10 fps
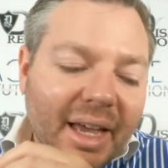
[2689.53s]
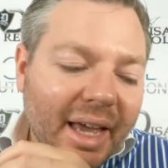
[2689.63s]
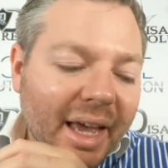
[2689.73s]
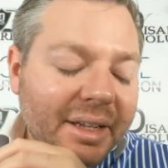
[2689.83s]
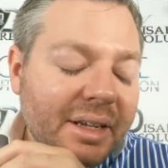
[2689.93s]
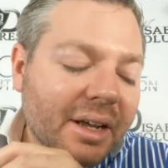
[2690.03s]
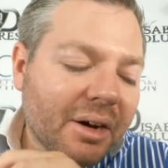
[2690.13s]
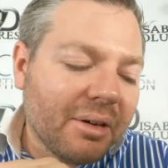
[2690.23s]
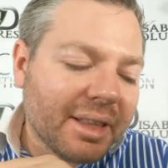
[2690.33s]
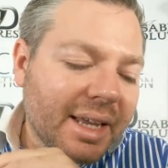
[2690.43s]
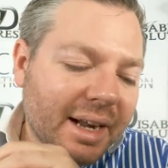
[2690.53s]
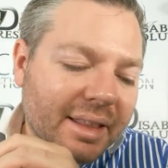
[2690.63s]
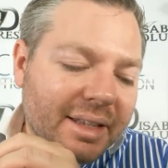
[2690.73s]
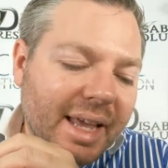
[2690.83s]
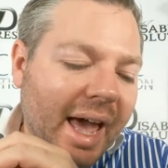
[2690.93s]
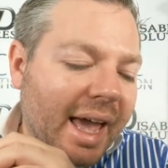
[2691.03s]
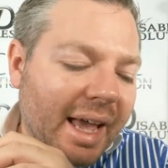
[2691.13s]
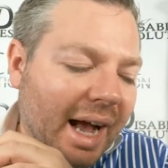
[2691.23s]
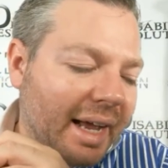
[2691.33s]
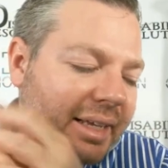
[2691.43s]
And, you know, at the end of the day,
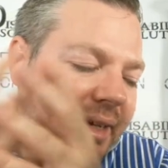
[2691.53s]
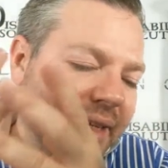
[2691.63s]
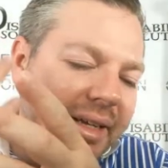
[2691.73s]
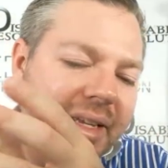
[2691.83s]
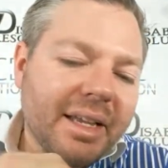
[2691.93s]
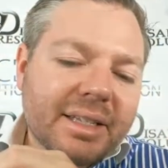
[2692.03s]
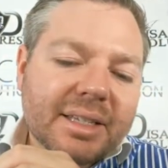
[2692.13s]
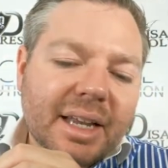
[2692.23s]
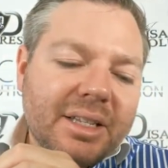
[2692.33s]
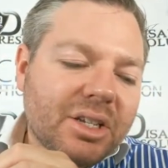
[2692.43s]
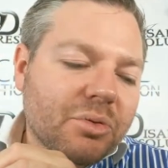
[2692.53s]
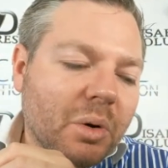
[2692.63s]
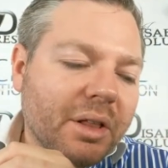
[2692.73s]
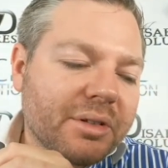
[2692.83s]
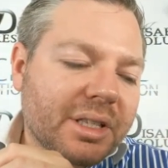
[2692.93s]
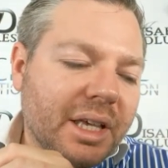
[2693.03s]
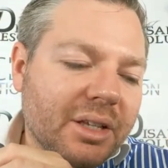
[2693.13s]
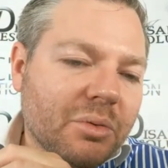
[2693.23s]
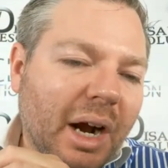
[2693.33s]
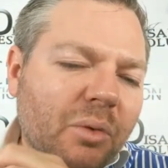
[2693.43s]
it's just one of those
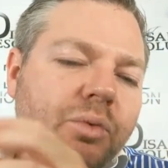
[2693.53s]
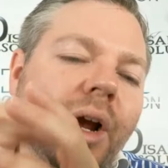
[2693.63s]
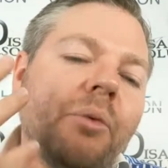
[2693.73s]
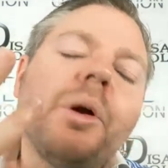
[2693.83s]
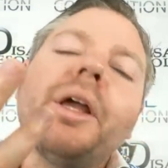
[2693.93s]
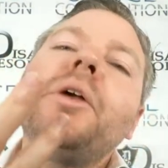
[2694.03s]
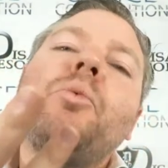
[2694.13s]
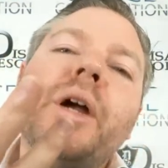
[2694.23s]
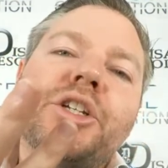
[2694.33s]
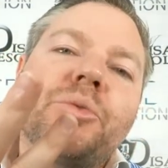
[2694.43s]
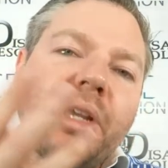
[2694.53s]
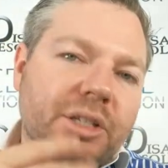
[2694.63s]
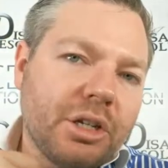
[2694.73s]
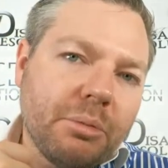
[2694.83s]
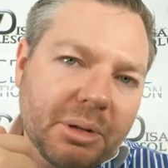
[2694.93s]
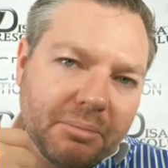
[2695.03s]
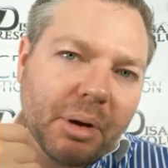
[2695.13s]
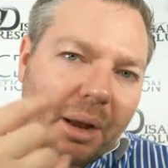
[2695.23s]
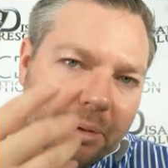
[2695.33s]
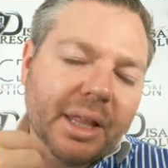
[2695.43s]
things where I really wish we as a human
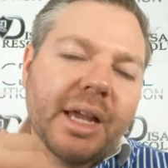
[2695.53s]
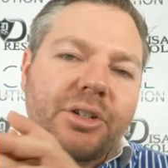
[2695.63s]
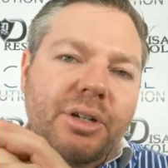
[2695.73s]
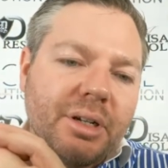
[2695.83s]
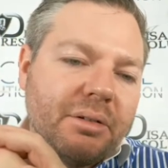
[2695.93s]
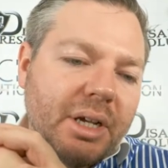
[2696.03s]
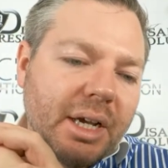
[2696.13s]
population